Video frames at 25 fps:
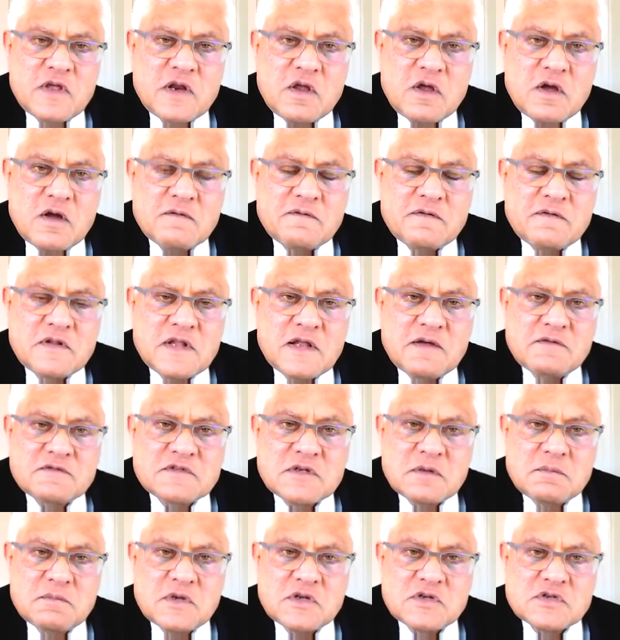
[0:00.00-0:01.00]
Very often they have
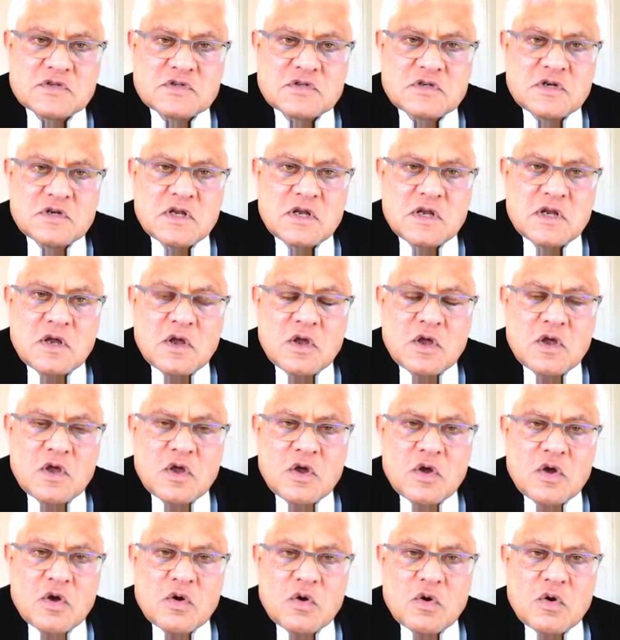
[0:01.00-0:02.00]
some history,
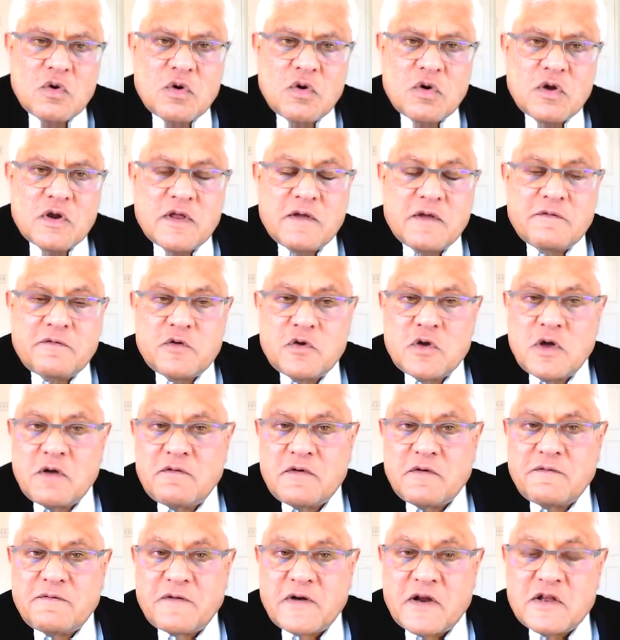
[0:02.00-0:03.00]
or if you
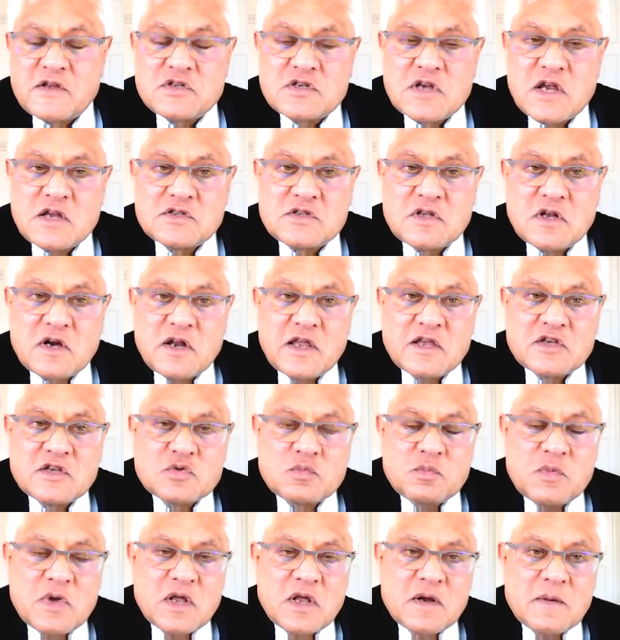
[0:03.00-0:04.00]
have a franchise
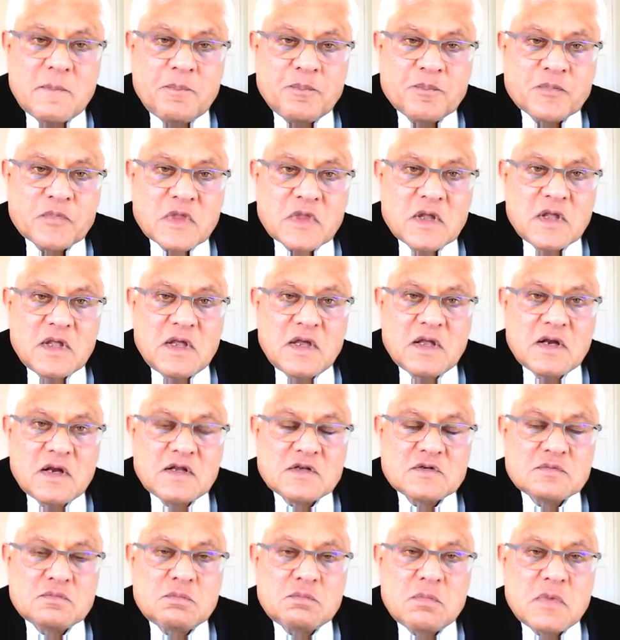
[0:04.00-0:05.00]
arrangement, it
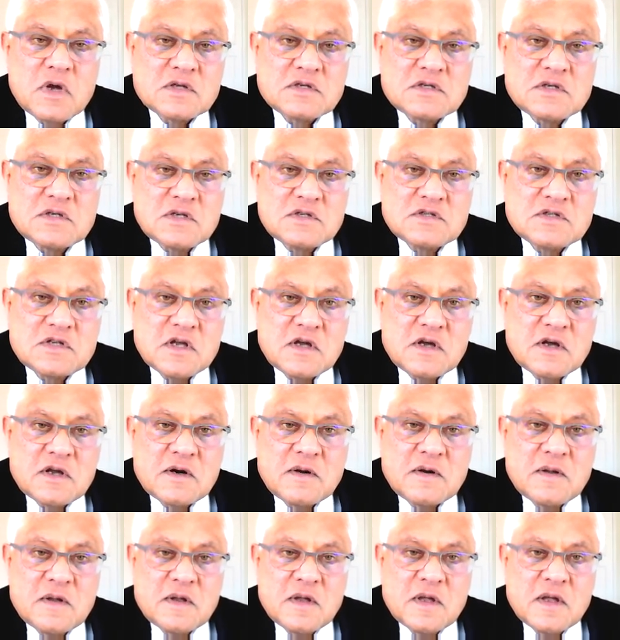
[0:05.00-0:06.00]
is much
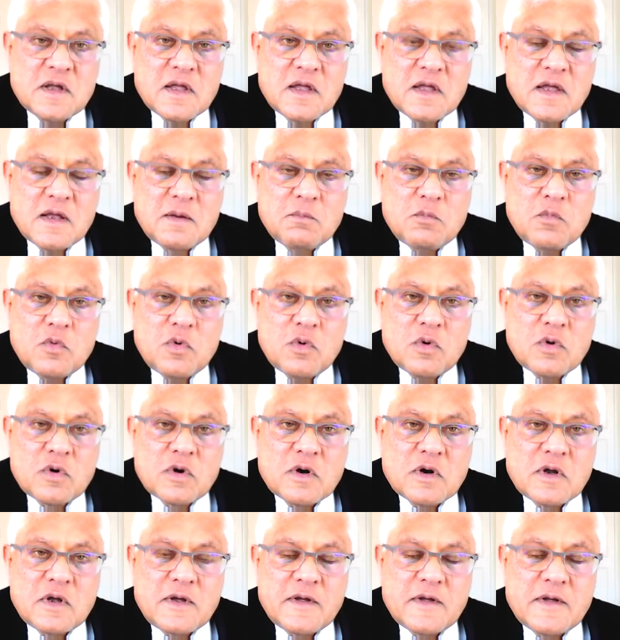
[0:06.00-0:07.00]
easier and
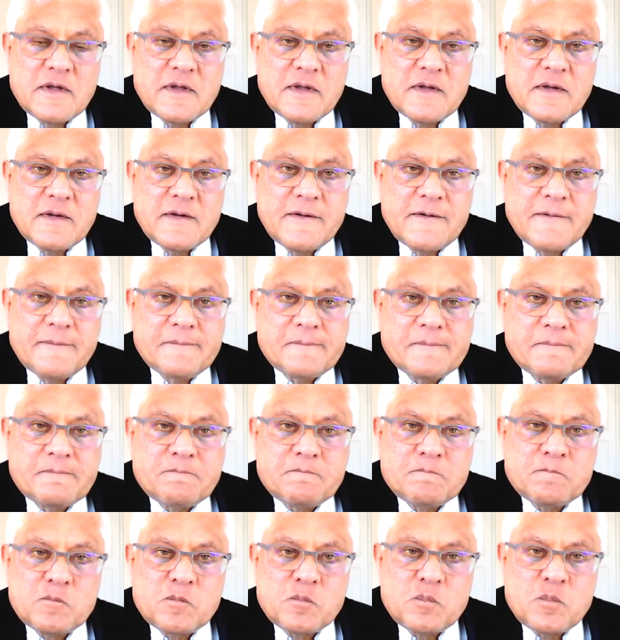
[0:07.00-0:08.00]
more
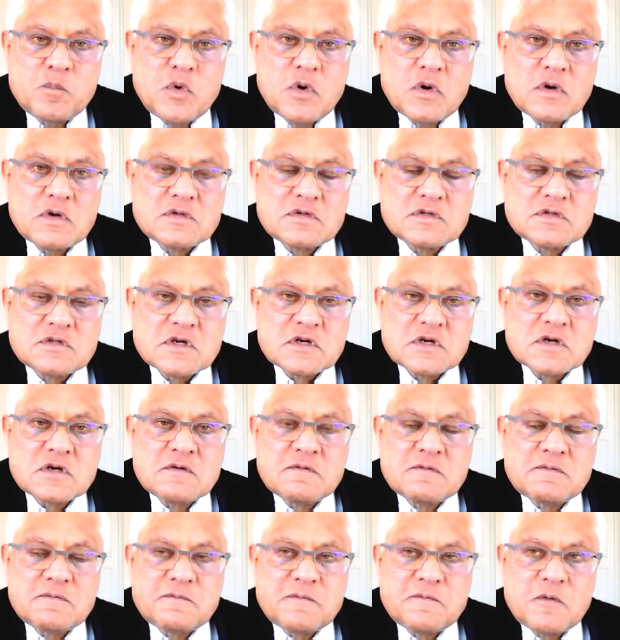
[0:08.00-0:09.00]

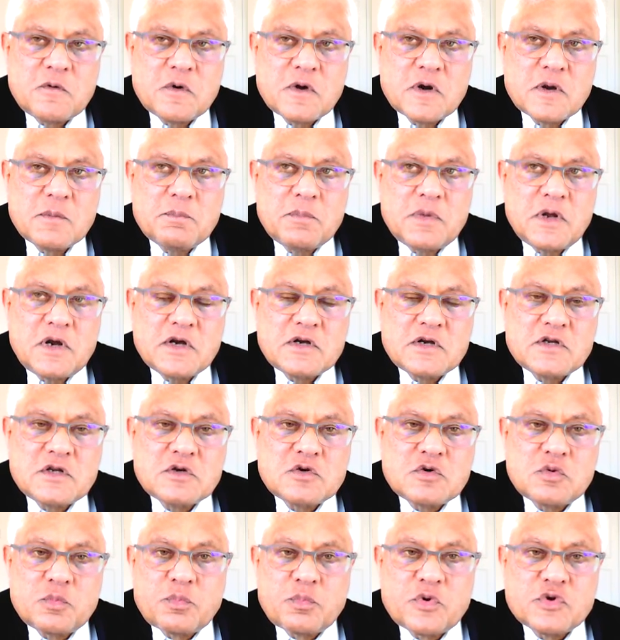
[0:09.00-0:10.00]
certain for
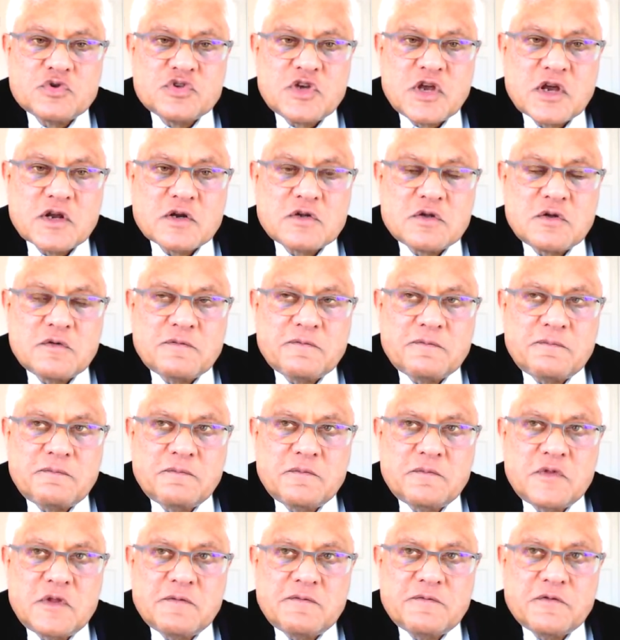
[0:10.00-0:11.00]
ability to project
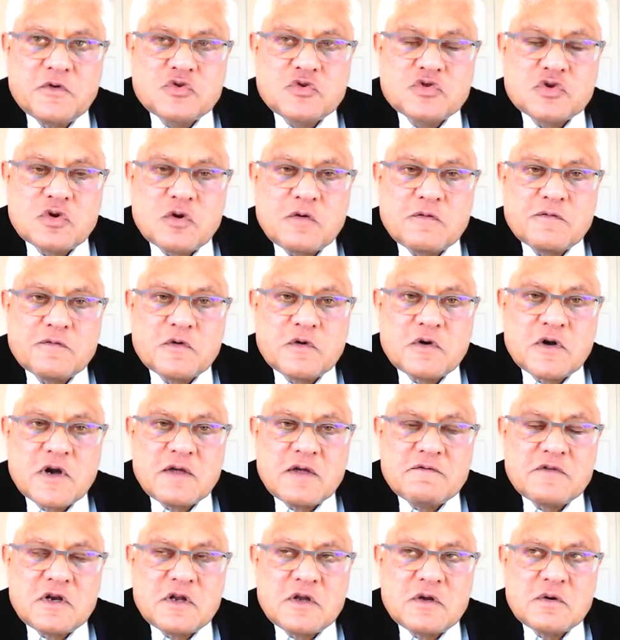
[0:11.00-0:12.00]
the future of your
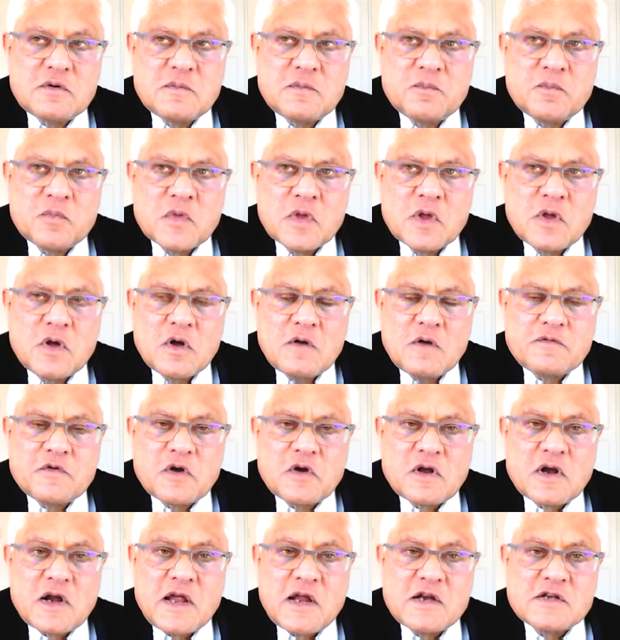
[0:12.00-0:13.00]
revenue, of
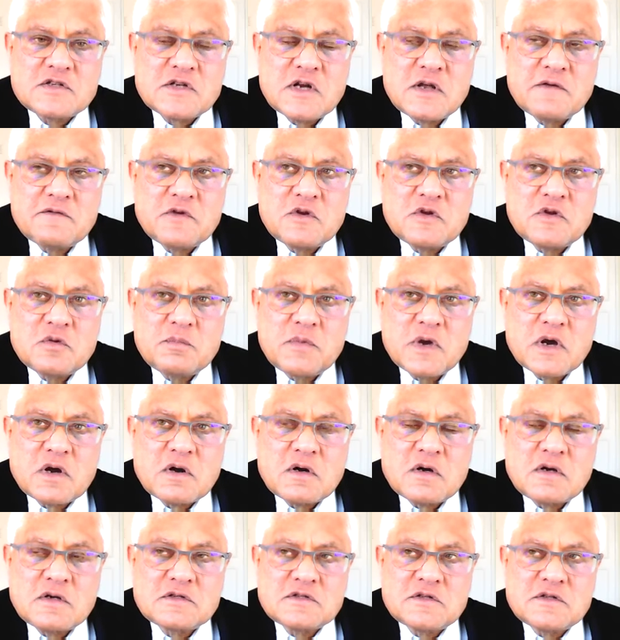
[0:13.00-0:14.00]
your client's revenue,
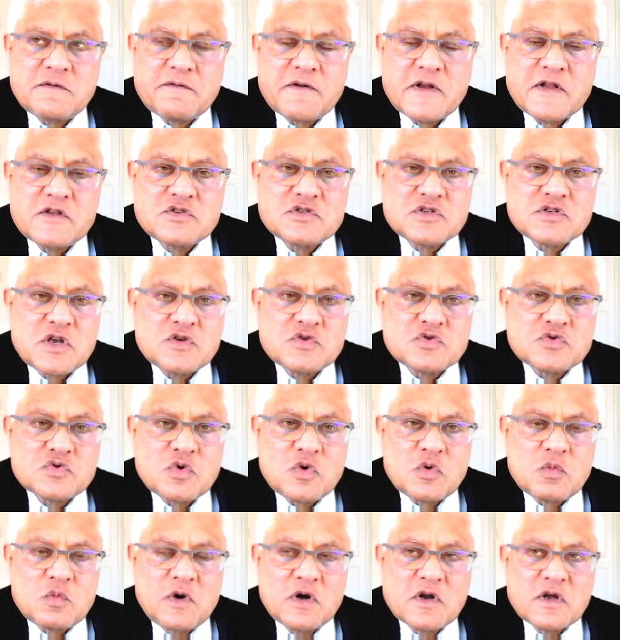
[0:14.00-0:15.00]
because the
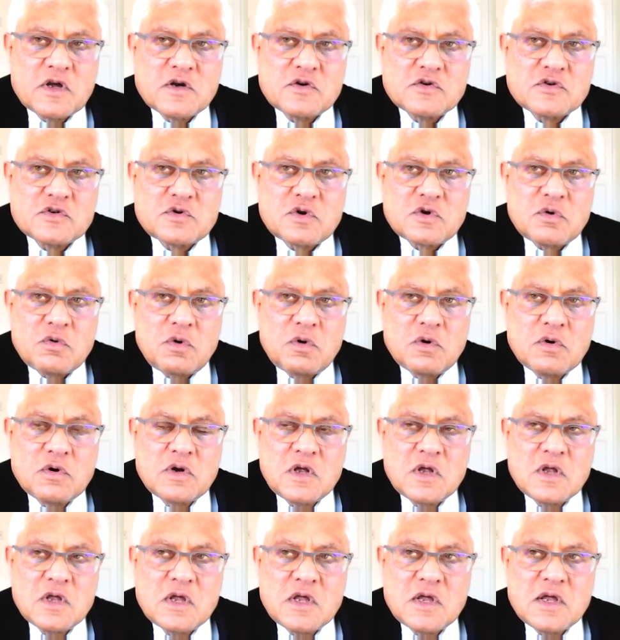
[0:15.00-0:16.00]
franchisor will
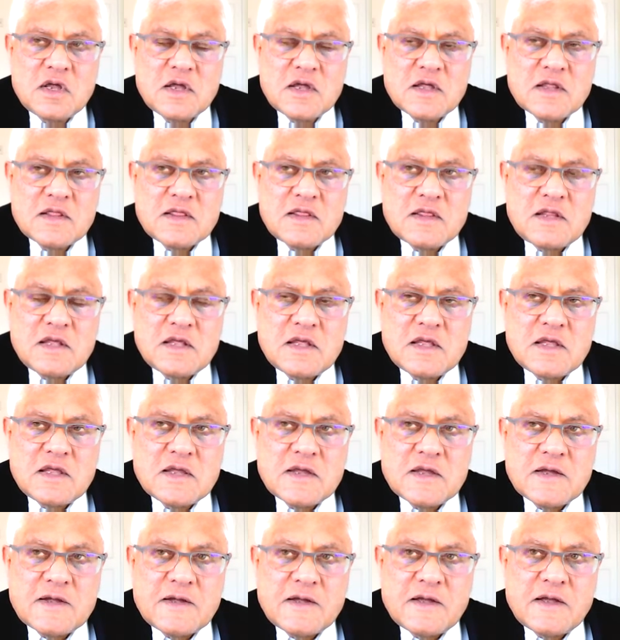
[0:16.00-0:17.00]
control
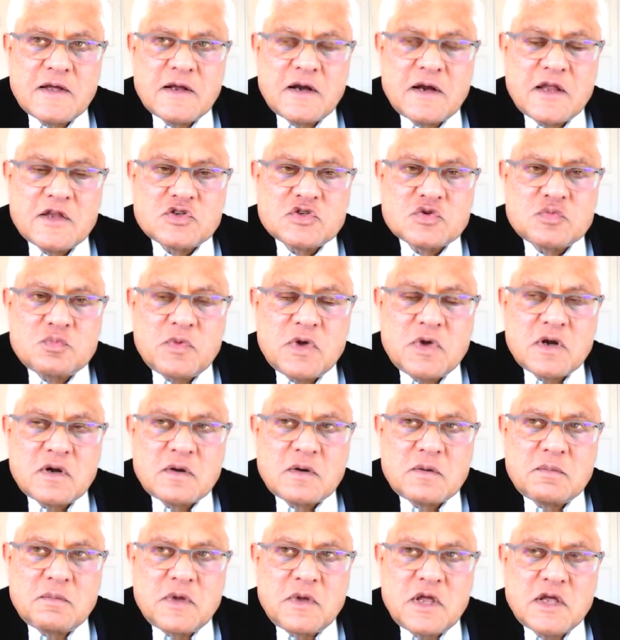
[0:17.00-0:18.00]
the
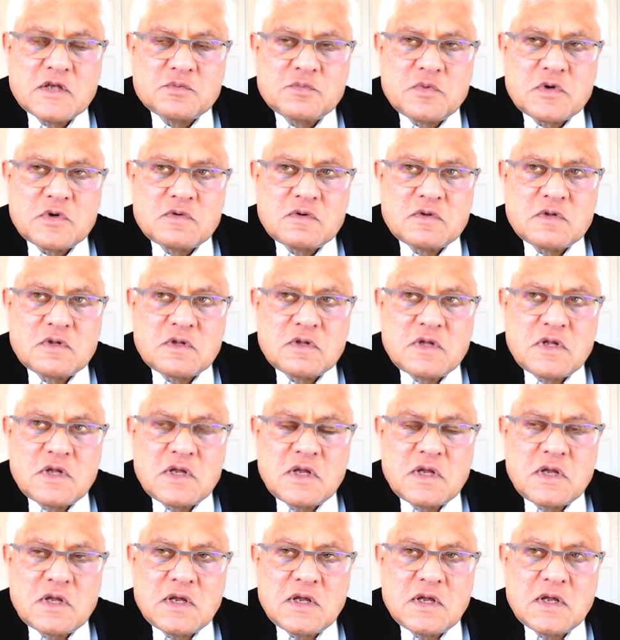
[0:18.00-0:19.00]
arrangement is between
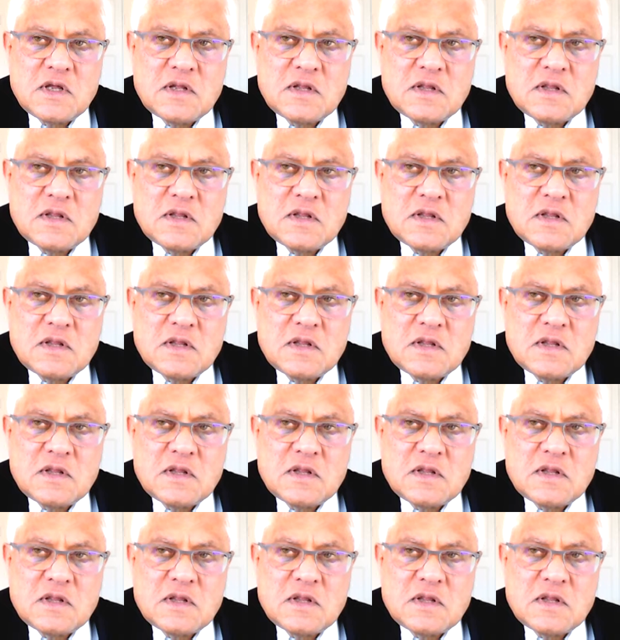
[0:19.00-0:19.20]
the